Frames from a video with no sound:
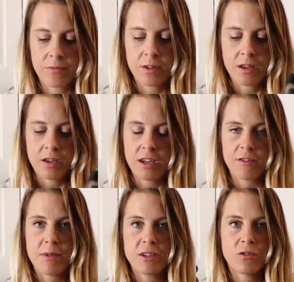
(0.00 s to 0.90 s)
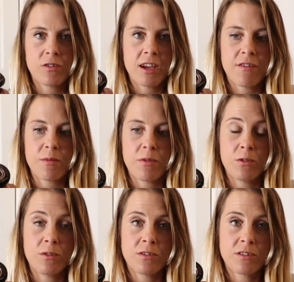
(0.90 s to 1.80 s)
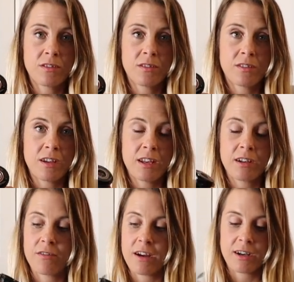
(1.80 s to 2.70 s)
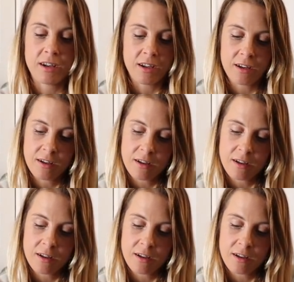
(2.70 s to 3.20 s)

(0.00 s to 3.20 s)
You have to make sure that you have the pulls in correctly.